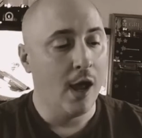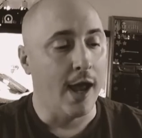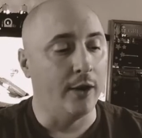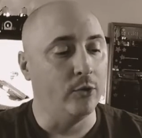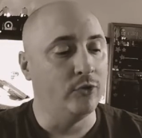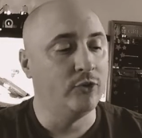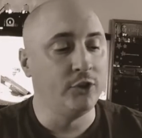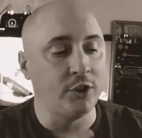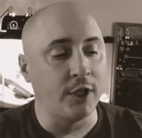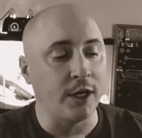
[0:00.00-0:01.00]
and whose
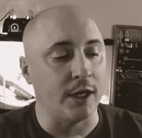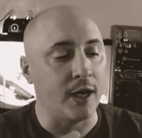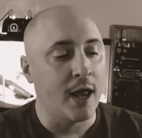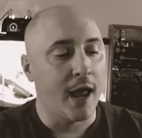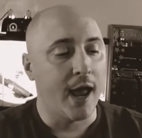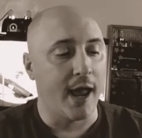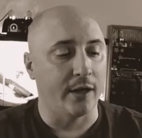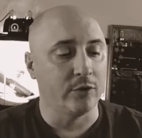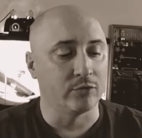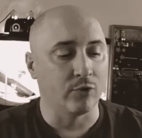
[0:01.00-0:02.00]
chin
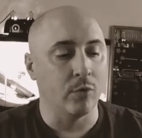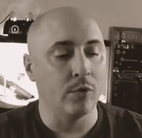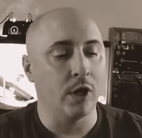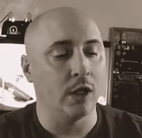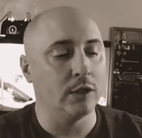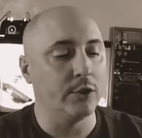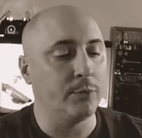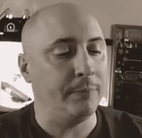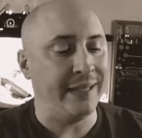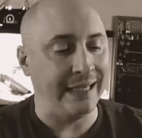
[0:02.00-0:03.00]
had grown a little
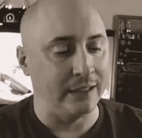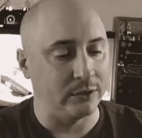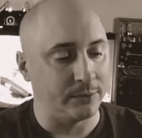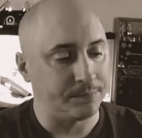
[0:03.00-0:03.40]
peaked.